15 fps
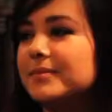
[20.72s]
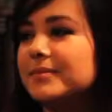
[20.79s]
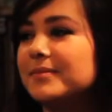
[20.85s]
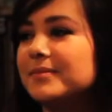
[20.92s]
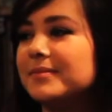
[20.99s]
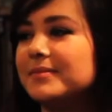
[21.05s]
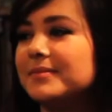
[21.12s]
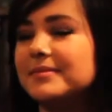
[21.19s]

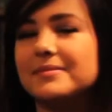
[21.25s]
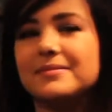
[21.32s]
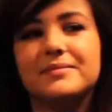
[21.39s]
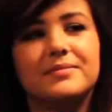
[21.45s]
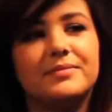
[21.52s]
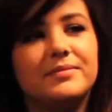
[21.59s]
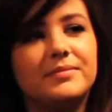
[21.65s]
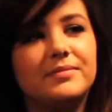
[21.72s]

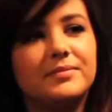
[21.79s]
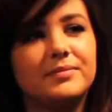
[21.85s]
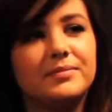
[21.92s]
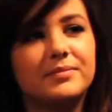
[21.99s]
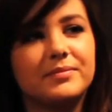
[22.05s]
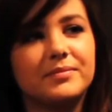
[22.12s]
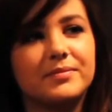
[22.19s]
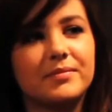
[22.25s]

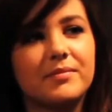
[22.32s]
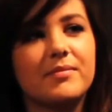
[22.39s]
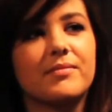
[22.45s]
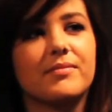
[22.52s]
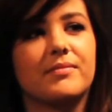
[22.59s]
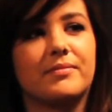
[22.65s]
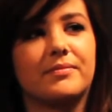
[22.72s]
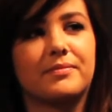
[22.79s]

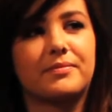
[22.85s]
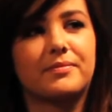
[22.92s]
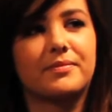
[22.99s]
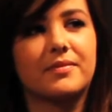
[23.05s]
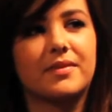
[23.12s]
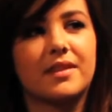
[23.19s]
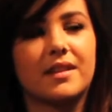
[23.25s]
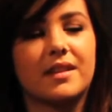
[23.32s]

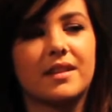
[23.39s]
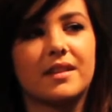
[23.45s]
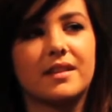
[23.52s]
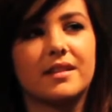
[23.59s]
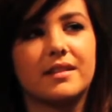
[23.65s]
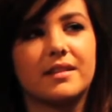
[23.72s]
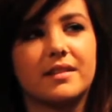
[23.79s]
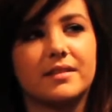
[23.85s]

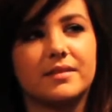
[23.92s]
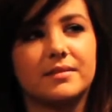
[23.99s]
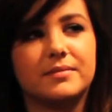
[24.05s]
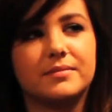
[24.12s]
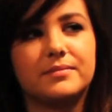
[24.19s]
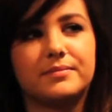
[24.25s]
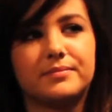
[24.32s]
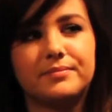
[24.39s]

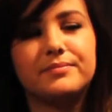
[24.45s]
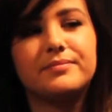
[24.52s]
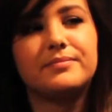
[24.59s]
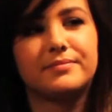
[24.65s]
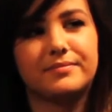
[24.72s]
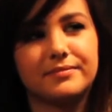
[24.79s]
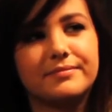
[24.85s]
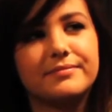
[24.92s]

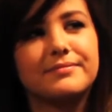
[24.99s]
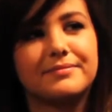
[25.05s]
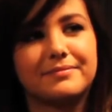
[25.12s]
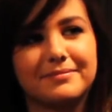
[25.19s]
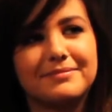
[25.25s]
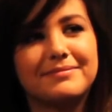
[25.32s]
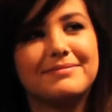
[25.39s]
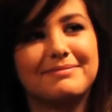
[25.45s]

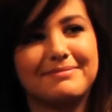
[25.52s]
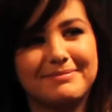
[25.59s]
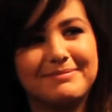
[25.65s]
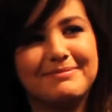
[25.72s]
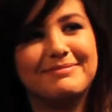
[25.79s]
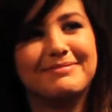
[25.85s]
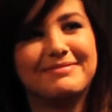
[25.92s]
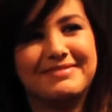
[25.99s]

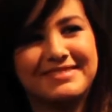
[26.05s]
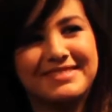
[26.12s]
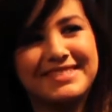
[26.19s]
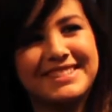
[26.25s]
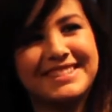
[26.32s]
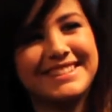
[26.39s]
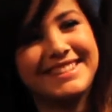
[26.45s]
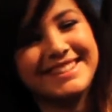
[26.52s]

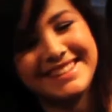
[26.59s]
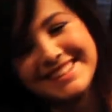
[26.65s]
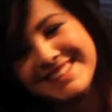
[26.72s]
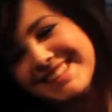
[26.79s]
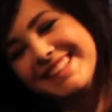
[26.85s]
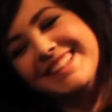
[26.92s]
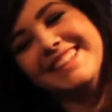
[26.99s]
This person isn't speaking.